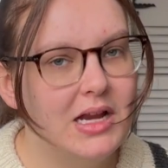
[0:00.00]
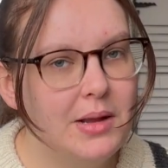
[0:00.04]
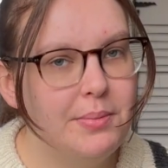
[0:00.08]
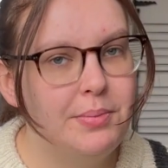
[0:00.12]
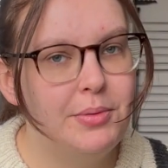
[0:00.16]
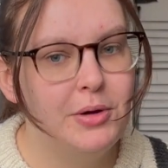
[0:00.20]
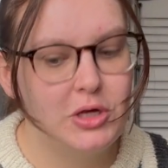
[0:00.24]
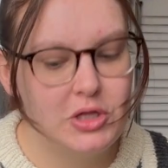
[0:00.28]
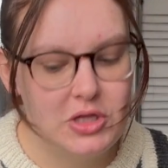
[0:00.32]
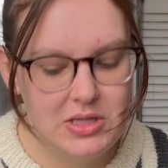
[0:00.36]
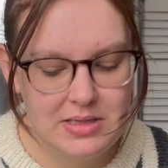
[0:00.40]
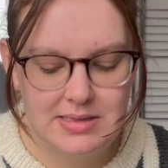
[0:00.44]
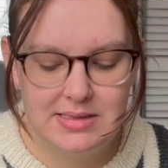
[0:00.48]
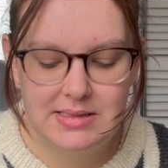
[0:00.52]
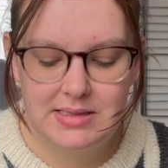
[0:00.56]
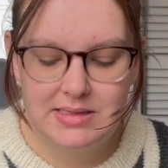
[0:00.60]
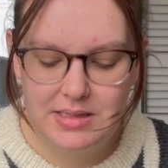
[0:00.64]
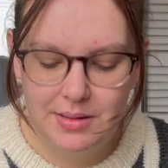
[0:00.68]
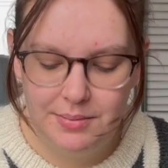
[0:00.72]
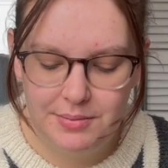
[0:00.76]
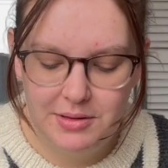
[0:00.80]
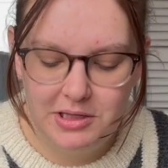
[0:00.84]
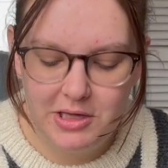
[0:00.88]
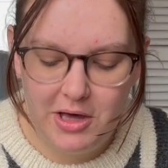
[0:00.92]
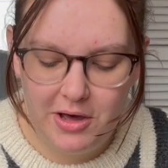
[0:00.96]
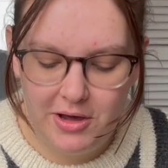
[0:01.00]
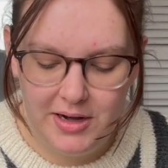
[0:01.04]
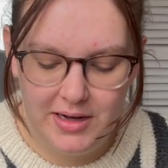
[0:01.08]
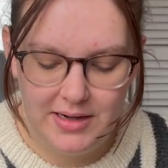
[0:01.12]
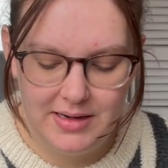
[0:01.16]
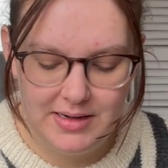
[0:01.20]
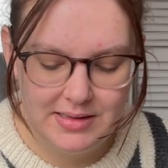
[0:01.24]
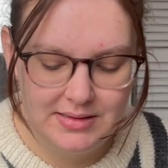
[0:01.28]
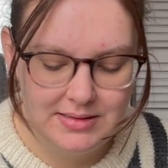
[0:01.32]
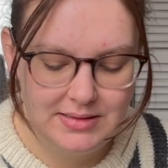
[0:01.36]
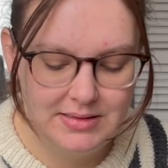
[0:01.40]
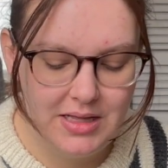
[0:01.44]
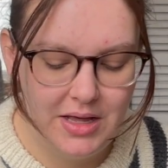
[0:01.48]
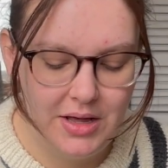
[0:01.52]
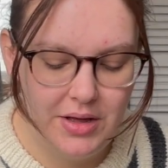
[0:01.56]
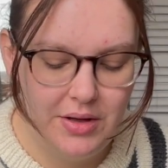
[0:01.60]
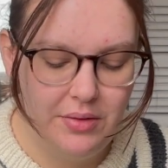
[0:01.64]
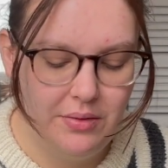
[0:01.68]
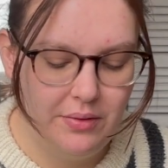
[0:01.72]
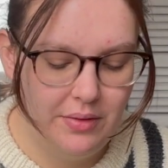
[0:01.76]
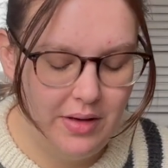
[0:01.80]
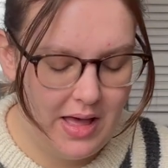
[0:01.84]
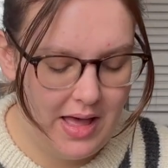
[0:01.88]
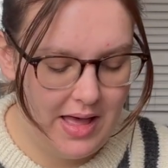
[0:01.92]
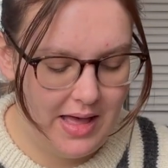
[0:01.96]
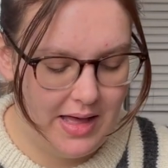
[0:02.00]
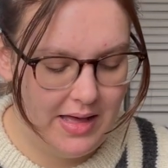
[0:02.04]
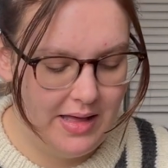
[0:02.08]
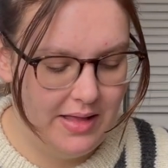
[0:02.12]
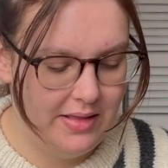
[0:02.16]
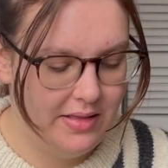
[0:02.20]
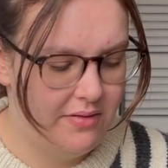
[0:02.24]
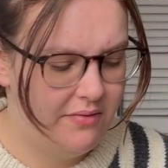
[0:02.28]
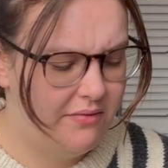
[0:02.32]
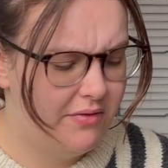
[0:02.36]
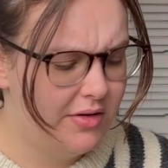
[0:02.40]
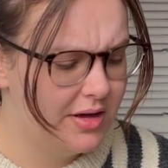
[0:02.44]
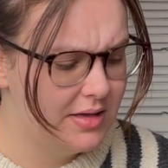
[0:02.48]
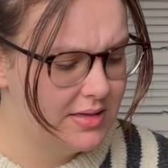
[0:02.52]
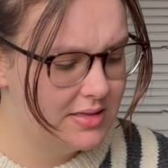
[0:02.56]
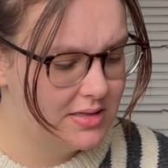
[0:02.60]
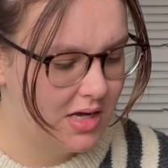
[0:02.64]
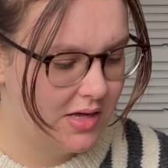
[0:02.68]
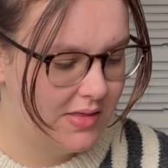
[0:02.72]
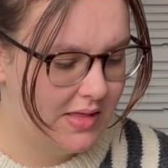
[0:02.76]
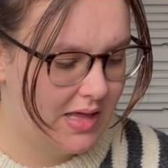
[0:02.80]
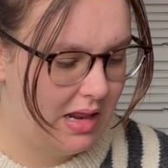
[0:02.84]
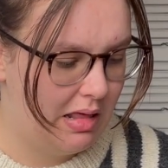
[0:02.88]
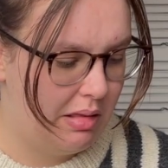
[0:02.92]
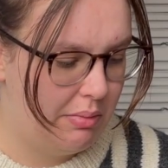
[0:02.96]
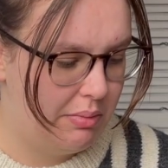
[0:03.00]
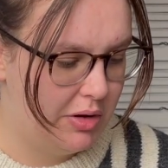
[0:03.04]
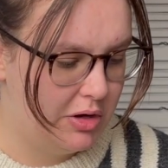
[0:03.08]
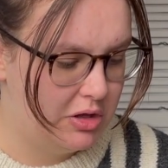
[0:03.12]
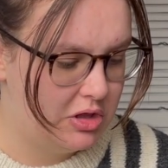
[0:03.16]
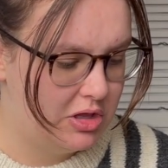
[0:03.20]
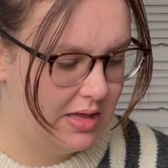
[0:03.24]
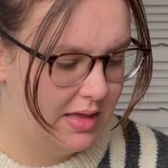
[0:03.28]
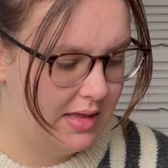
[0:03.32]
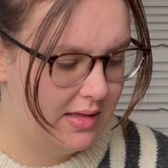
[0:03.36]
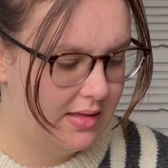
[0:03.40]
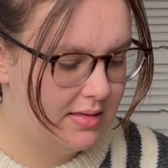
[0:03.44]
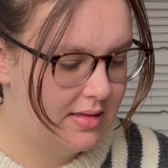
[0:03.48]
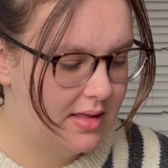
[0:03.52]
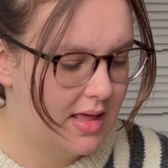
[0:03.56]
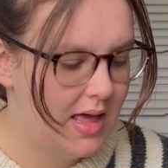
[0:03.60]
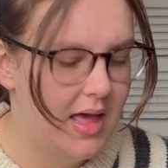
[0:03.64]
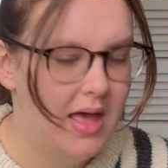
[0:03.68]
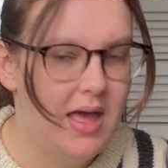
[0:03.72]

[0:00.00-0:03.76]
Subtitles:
purchasing some yarn. So the first yarn that I purchased